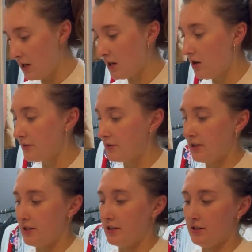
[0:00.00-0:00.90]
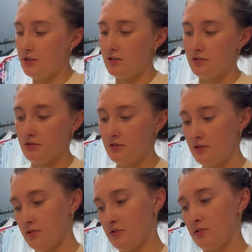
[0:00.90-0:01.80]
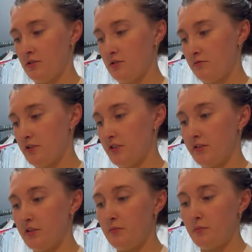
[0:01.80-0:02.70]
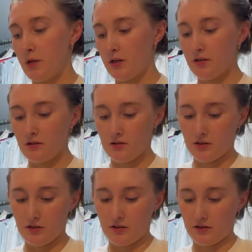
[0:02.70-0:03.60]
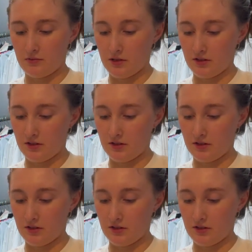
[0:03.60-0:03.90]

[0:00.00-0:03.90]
I got a resistant band because this one is